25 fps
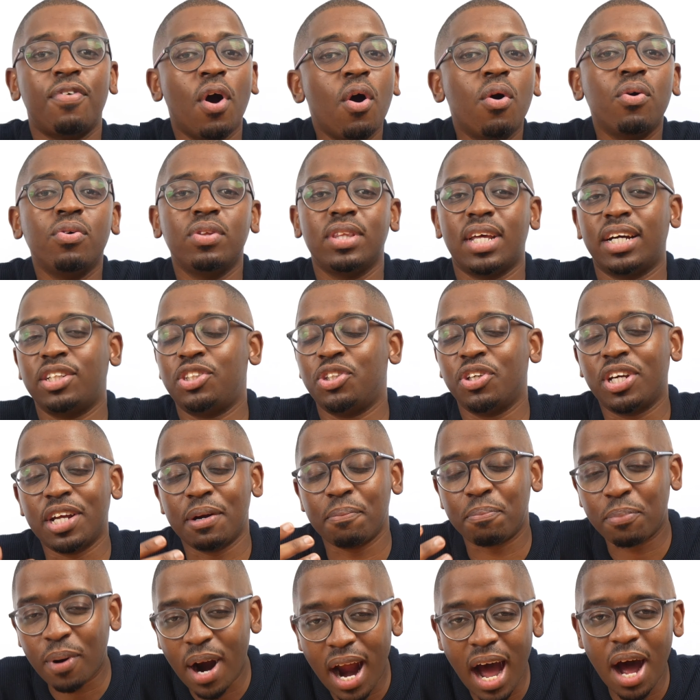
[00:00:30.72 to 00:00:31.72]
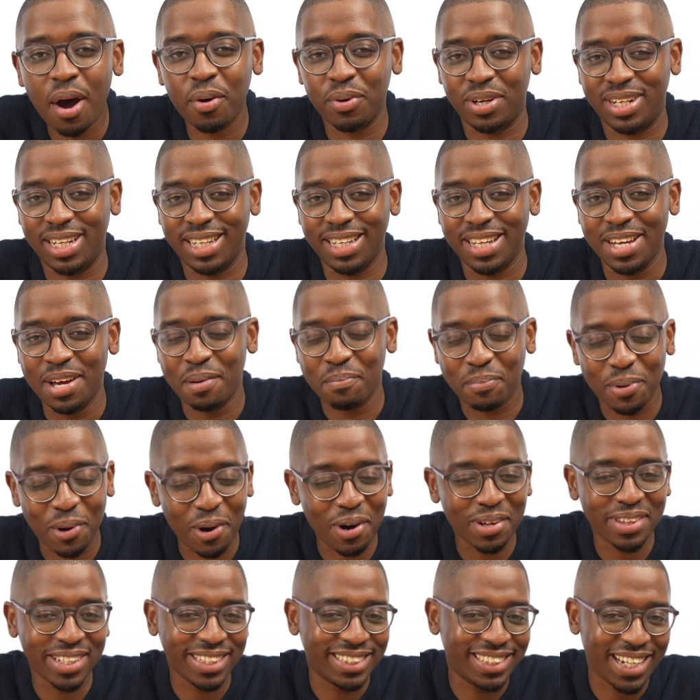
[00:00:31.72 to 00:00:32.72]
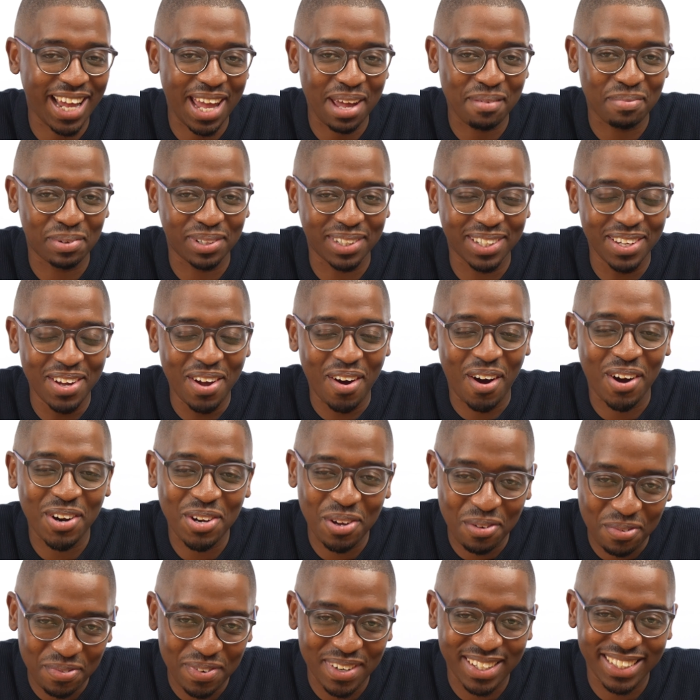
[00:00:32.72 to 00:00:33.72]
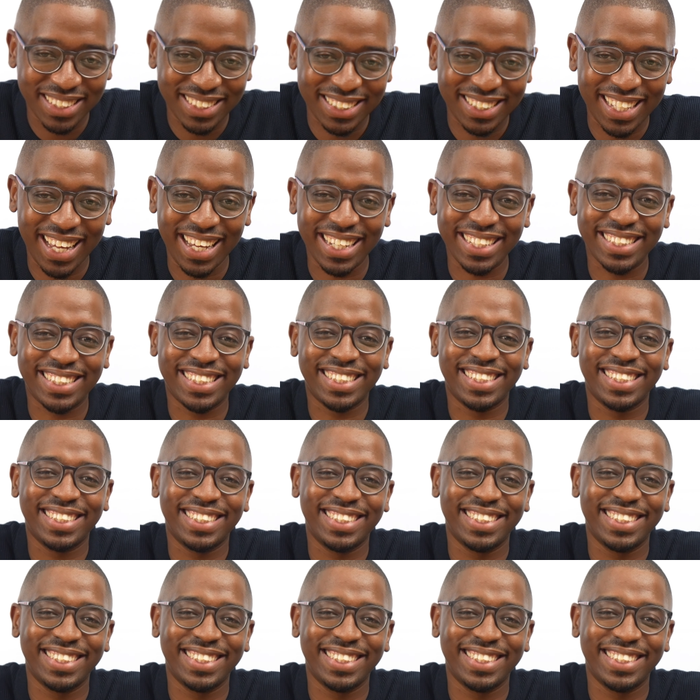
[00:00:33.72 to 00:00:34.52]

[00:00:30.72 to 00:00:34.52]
phone that you can proudly put on the table on your first date.